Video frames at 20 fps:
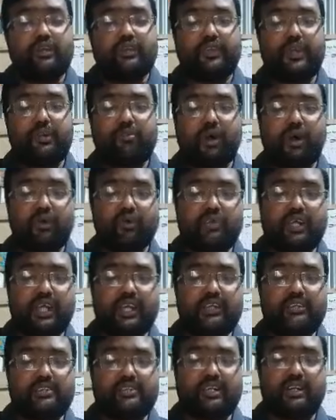The
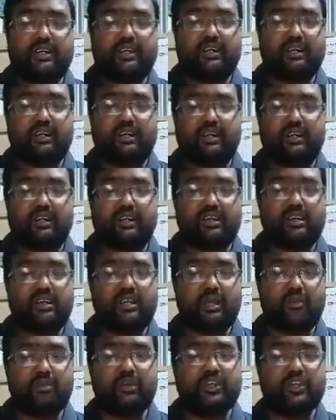mountains are
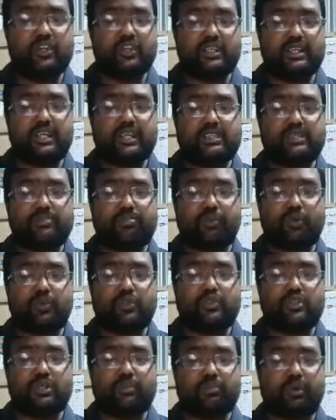immediately
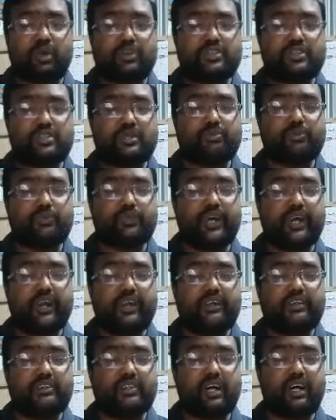exposed to the process of
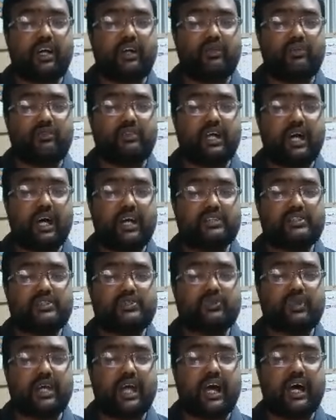wearing down as
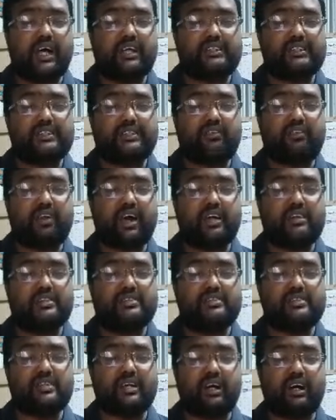soon as they
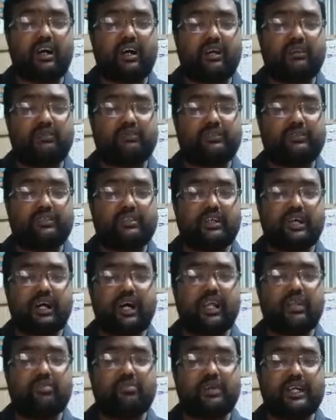rise up.
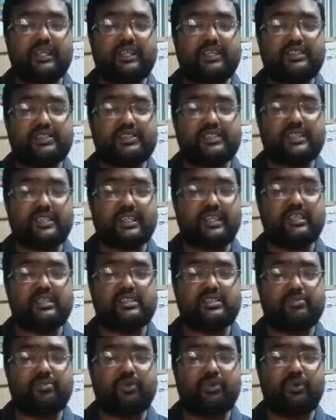Al-Maqdisi, in
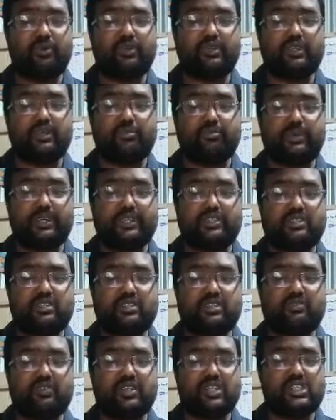his book, The Best
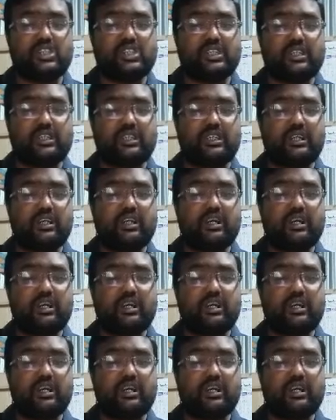Division